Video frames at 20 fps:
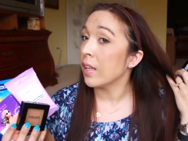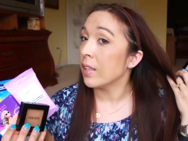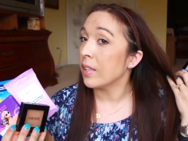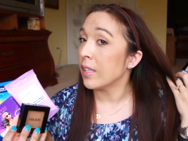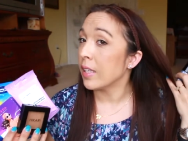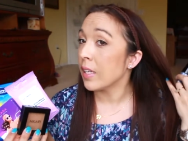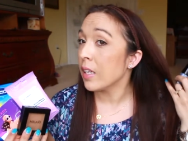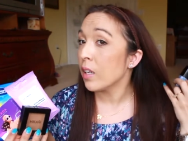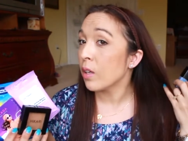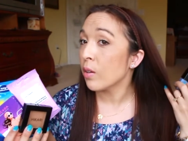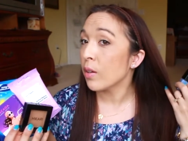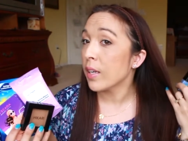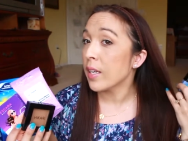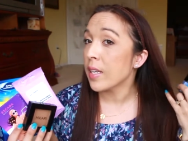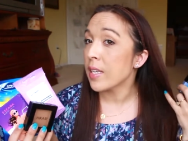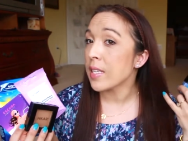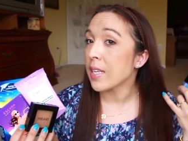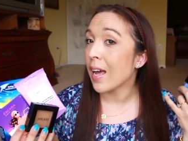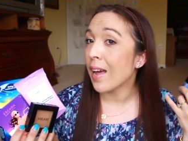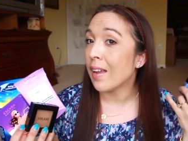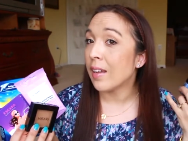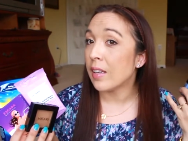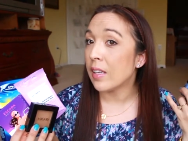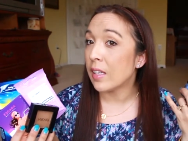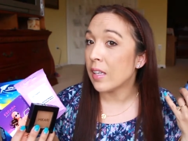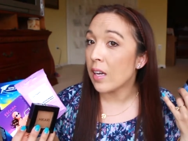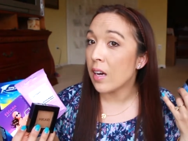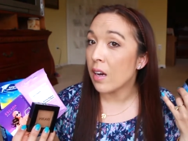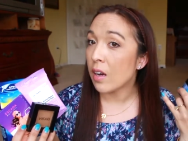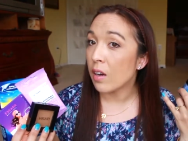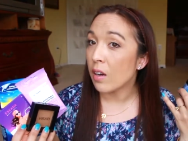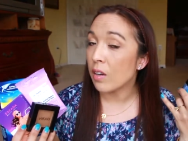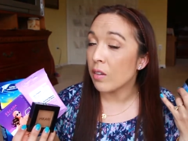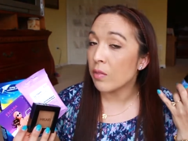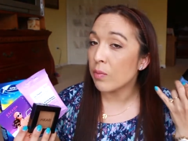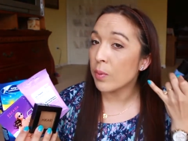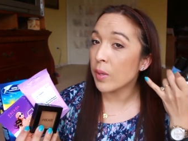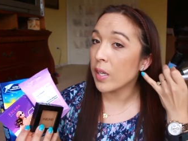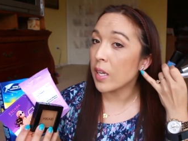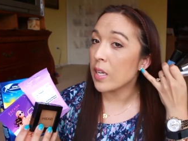The earrings I
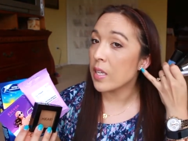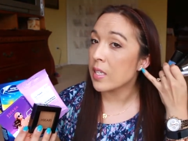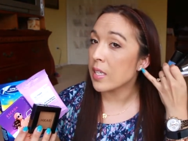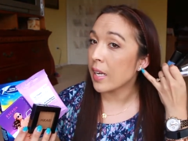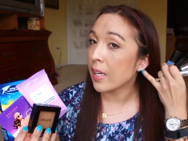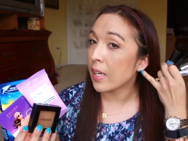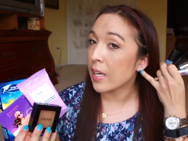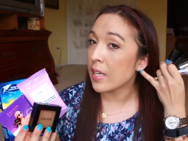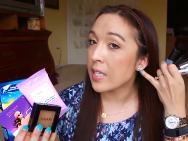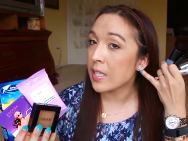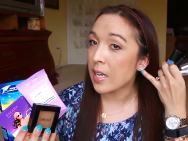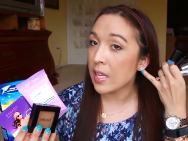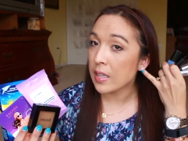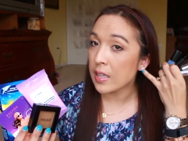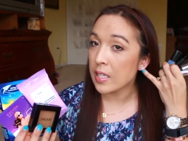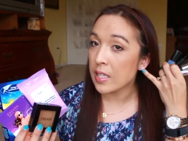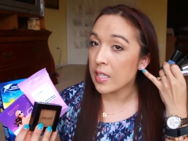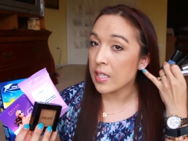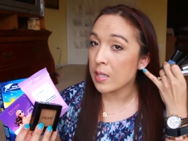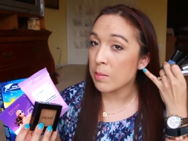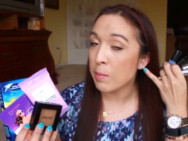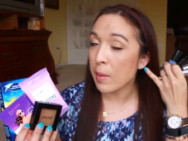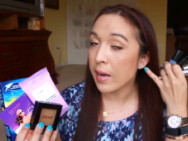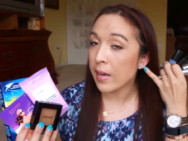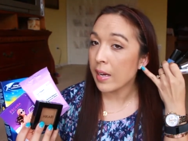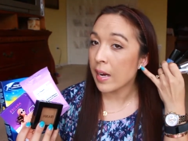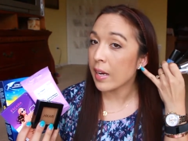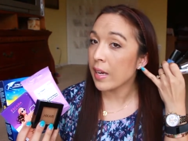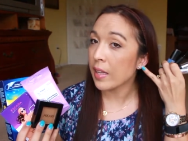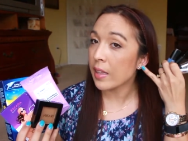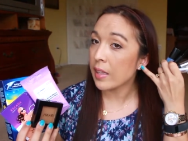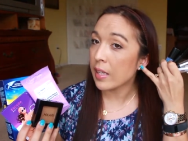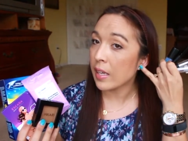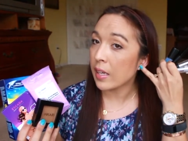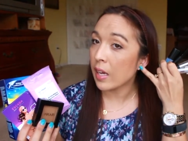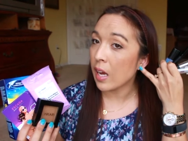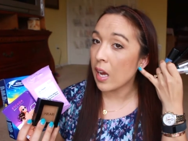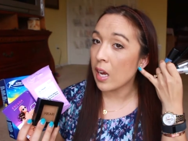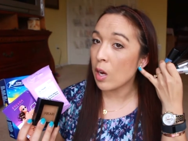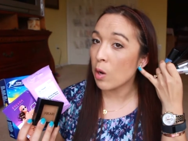love because like I said, this is my kind of
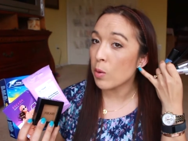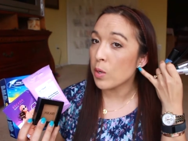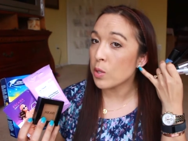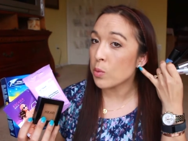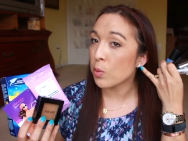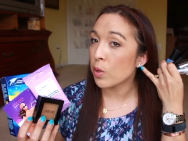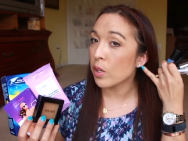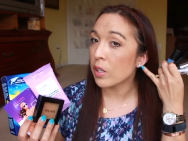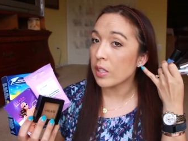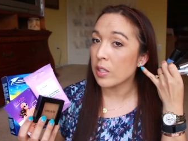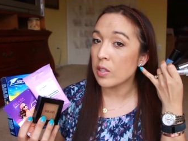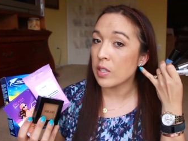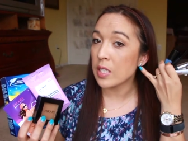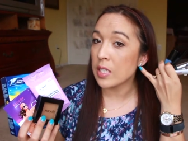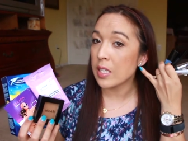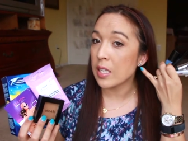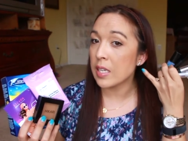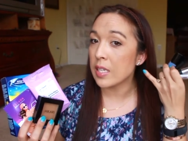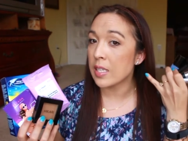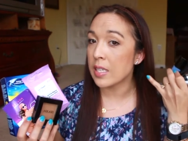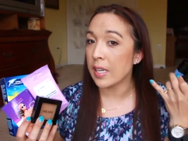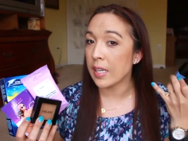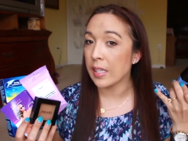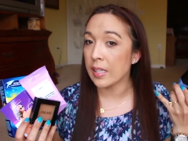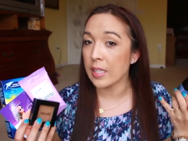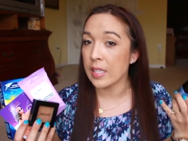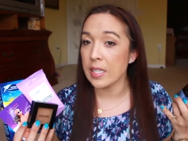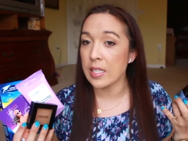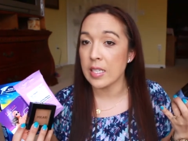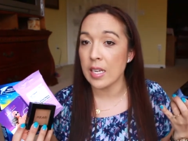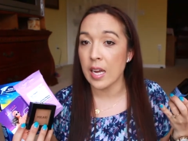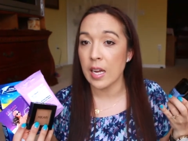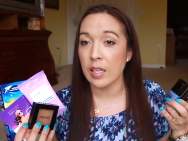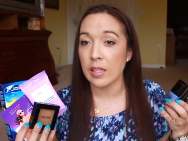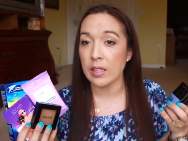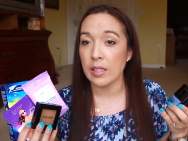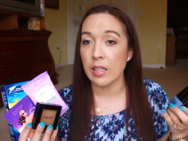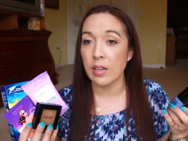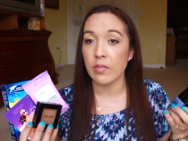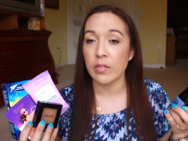thing. I always wear little studs like this. I
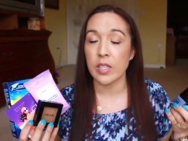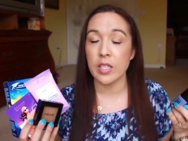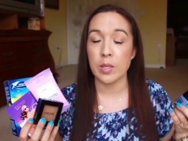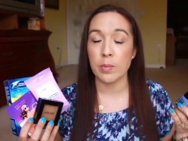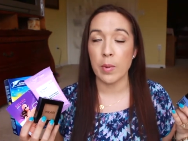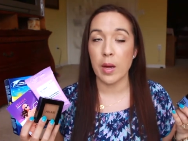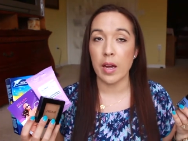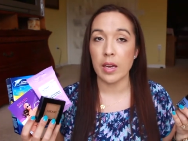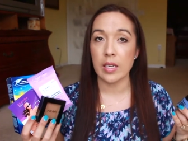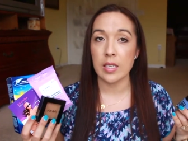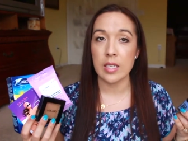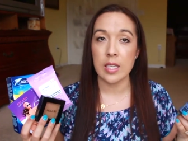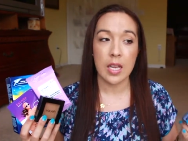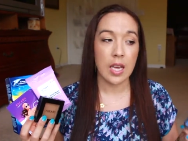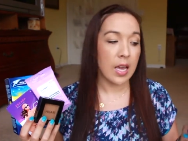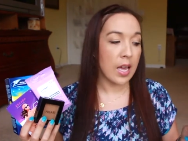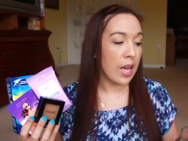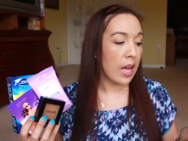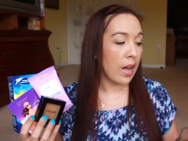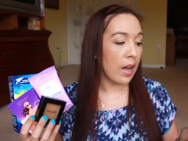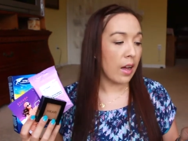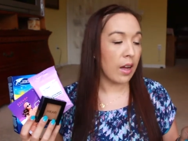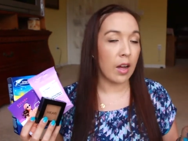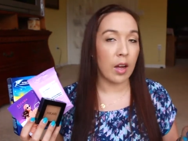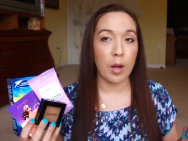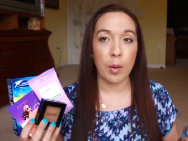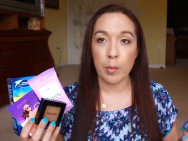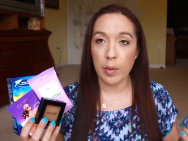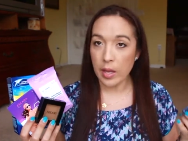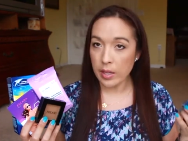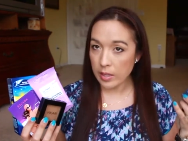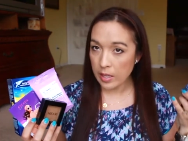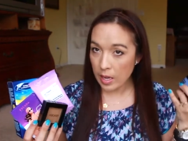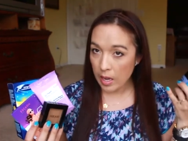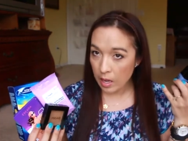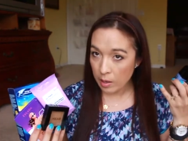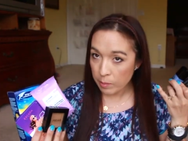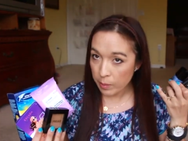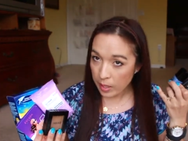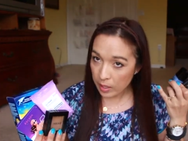love this box. Um, and the
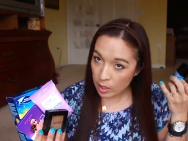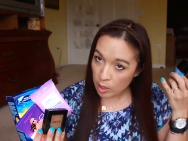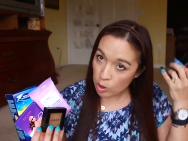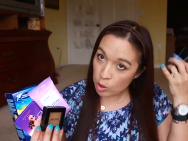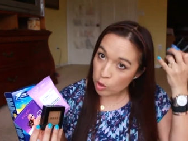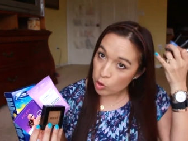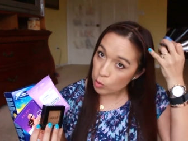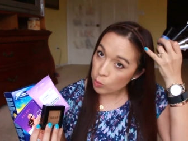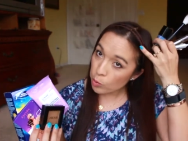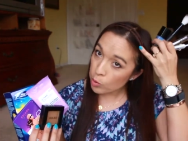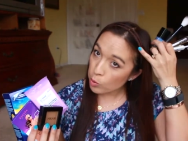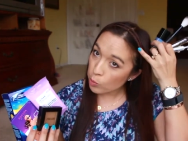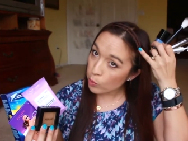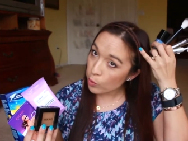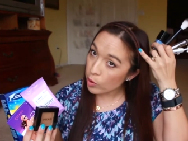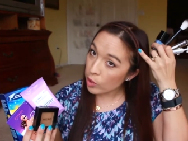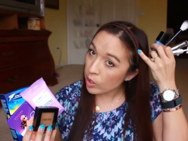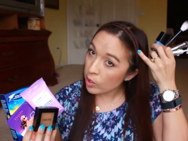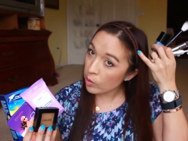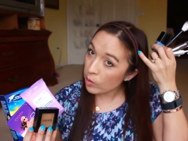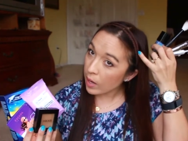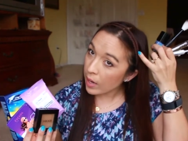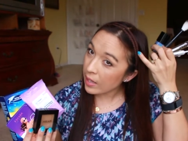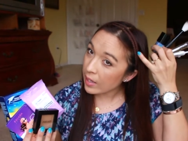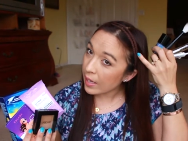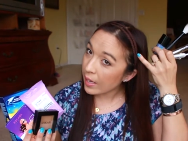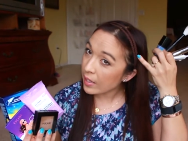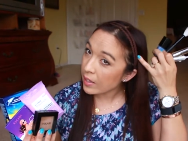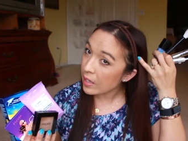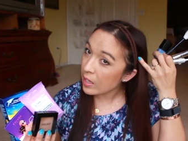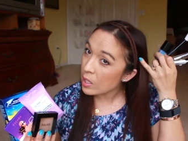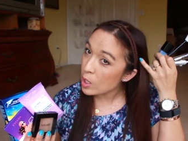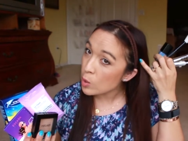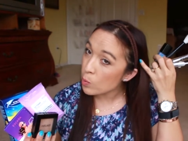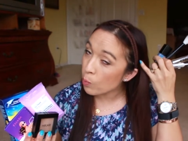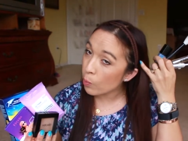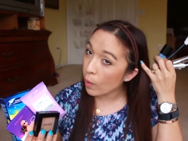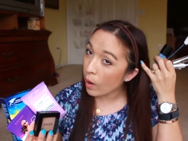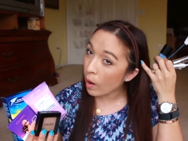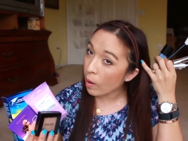headband is super duper cute. I like that it's
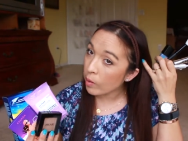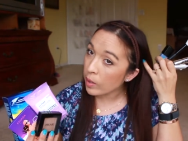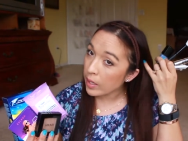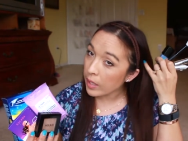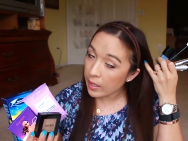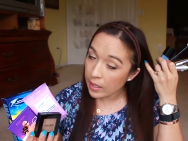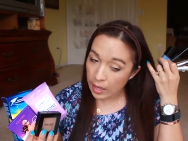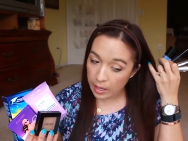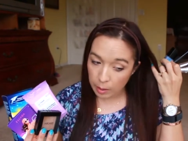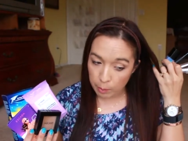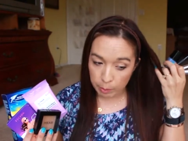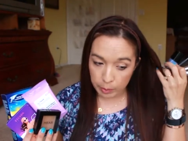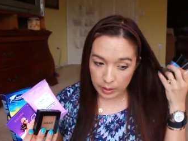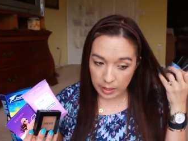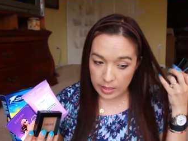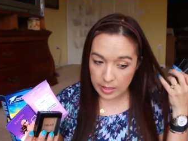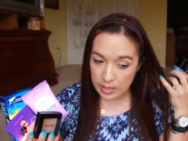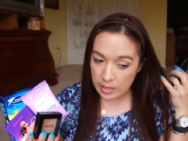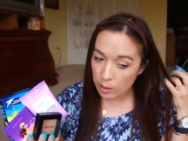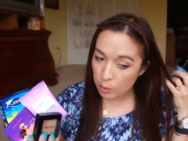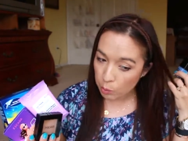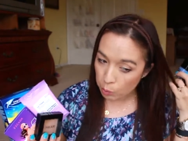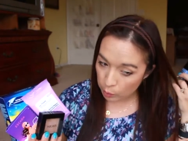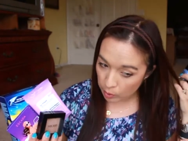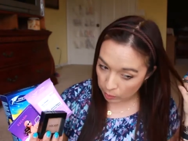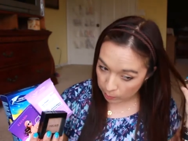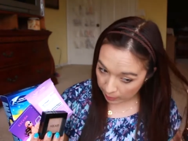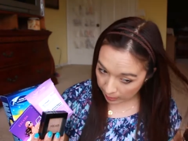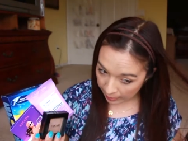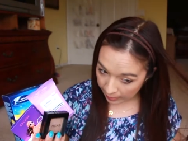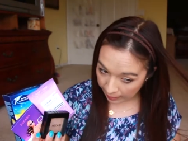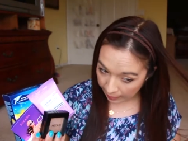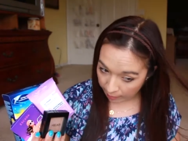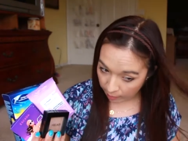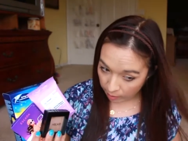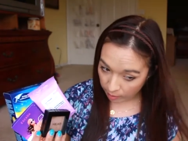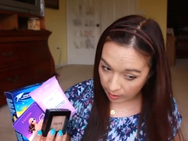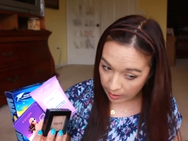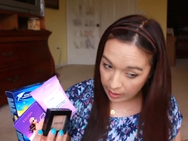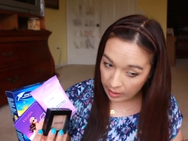brown and it kind of blends in with my
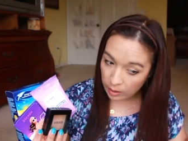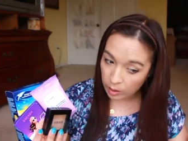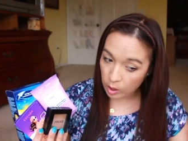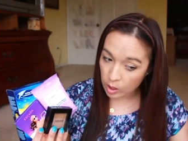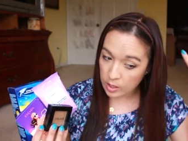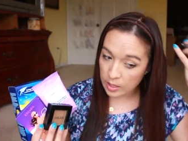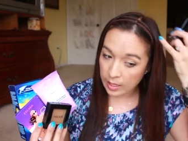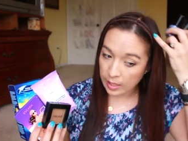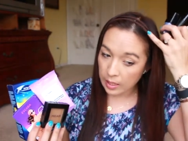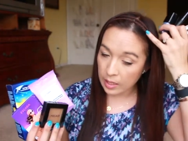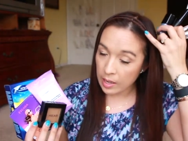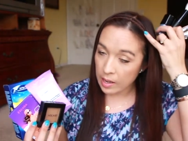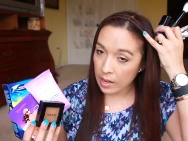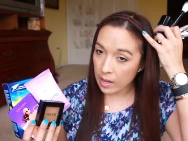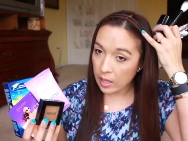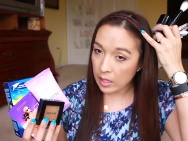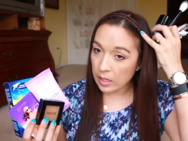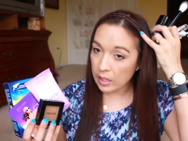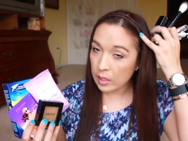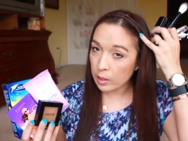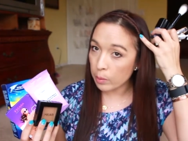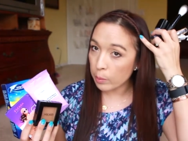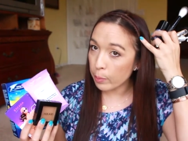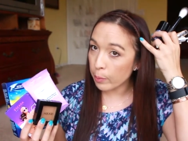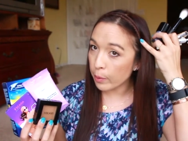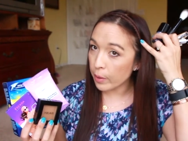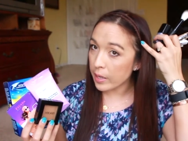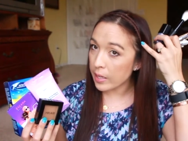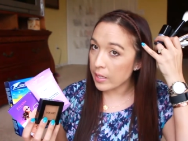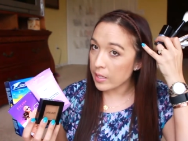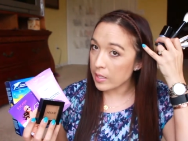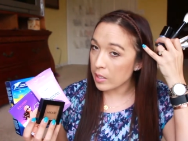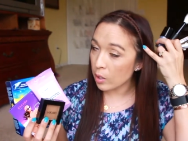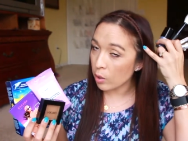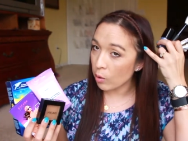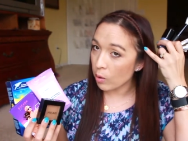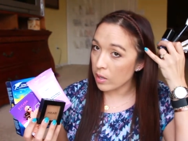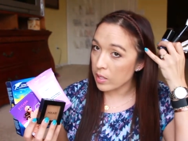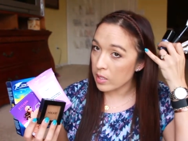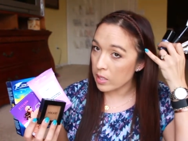hair. It kind of looks like little braids
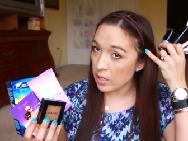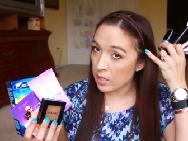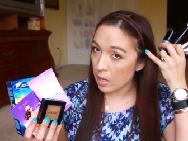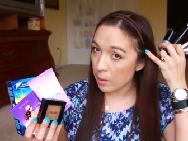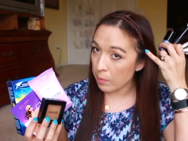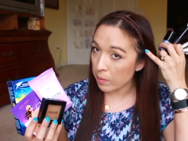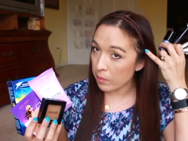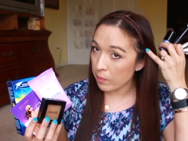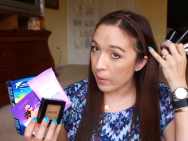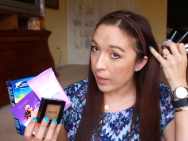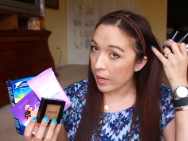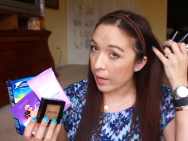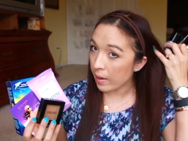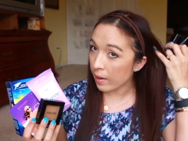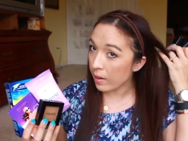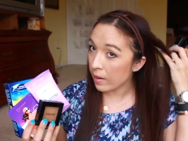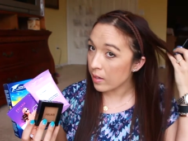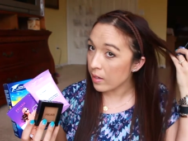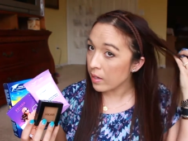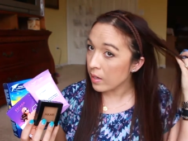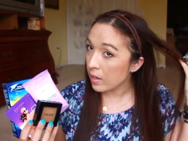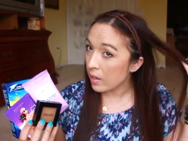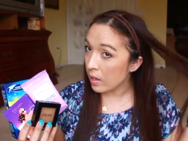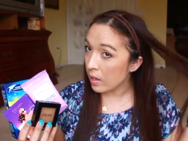across the top of my head.